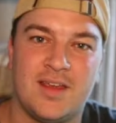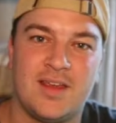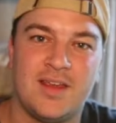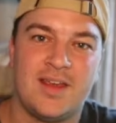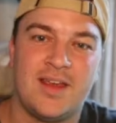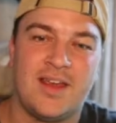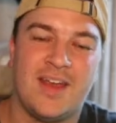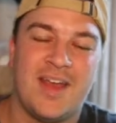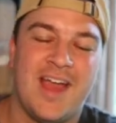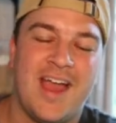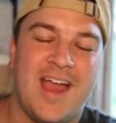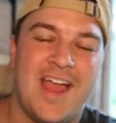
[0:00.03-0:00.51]

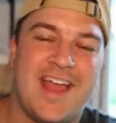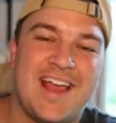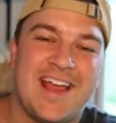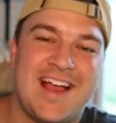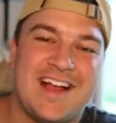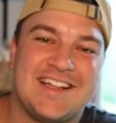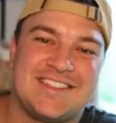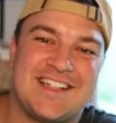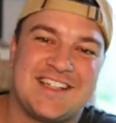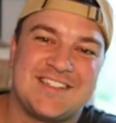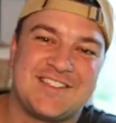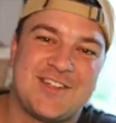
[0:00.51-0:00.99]
Hey guys,
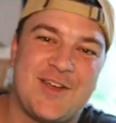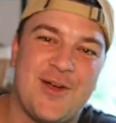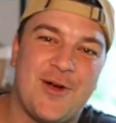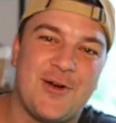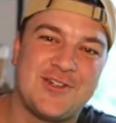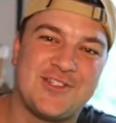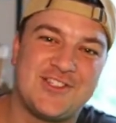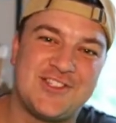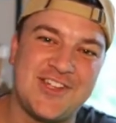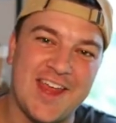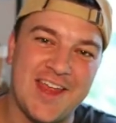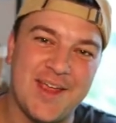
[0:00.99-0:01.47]
how's it going?
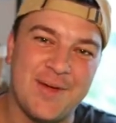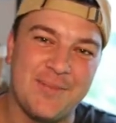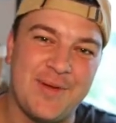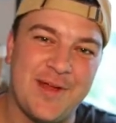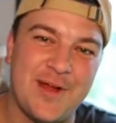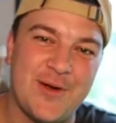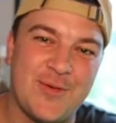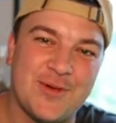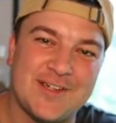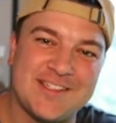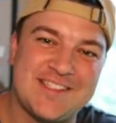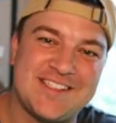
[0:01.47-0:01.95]
Jacob here
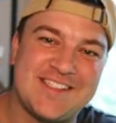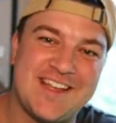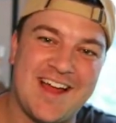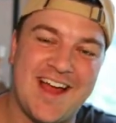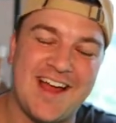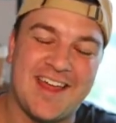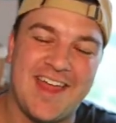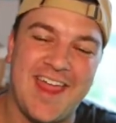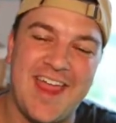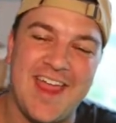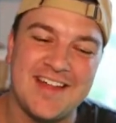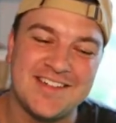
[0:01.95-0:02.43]
with Stock
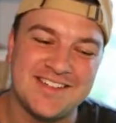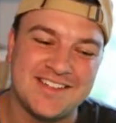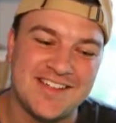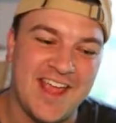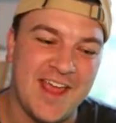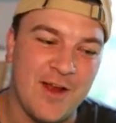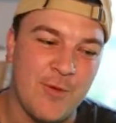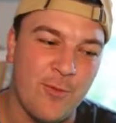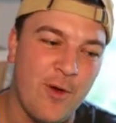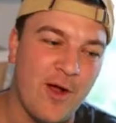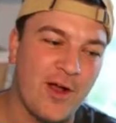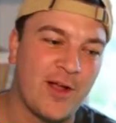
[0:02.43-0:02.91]
Gains,
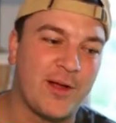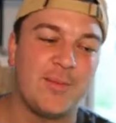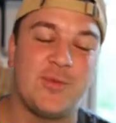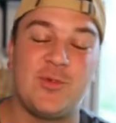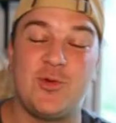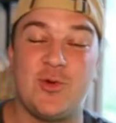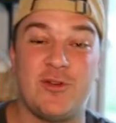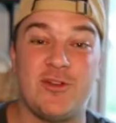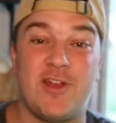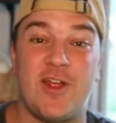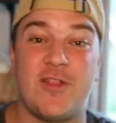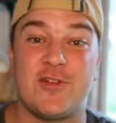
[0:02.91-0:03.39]
and welcome to
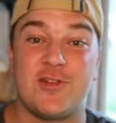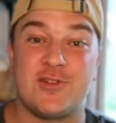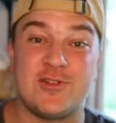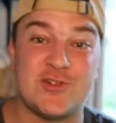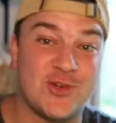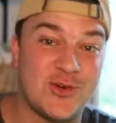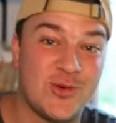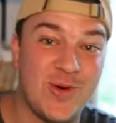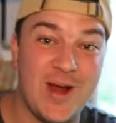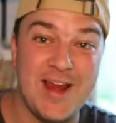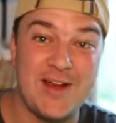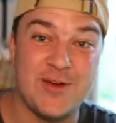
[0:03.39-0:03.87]
another
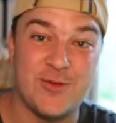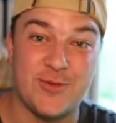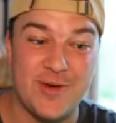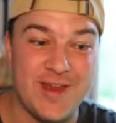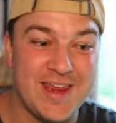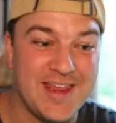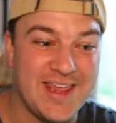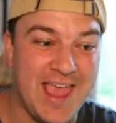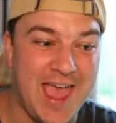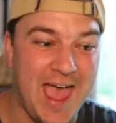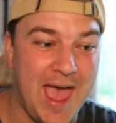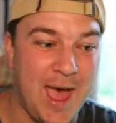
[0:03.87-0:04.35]
trade
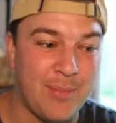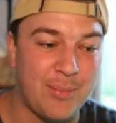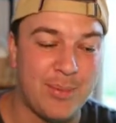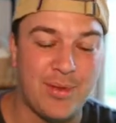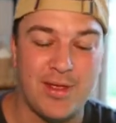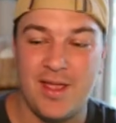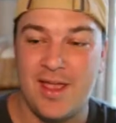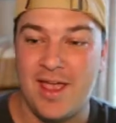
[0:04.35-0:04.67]
recap.